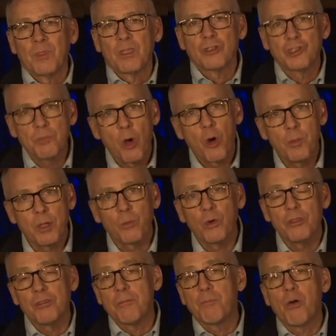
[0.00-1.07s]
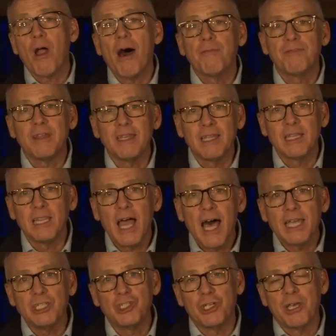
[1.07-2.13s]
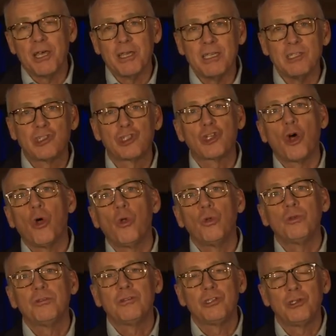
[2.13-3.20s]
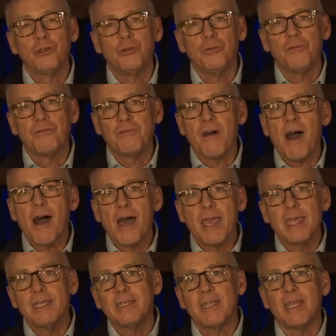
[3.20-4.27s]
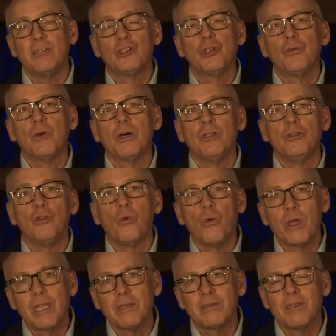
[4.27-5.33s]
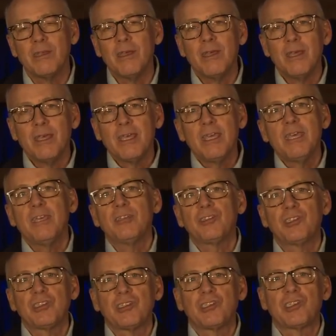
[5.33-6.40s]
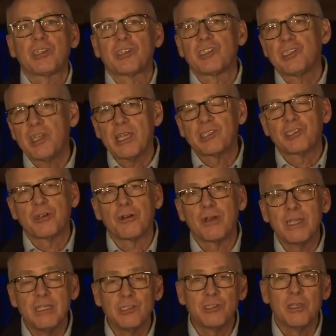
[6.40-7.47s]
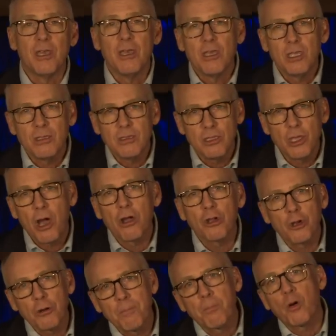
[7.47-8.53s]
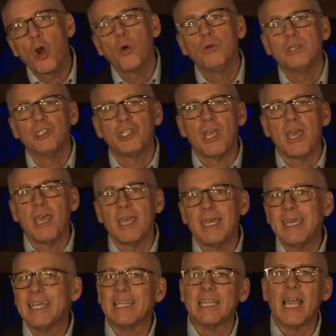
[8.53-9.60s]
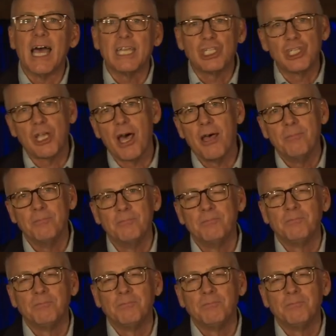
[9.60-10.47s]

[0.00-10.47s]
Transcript: There's a moment when the prophet Elijah is told to find and to anoint his successor, his younger protege, Elisha.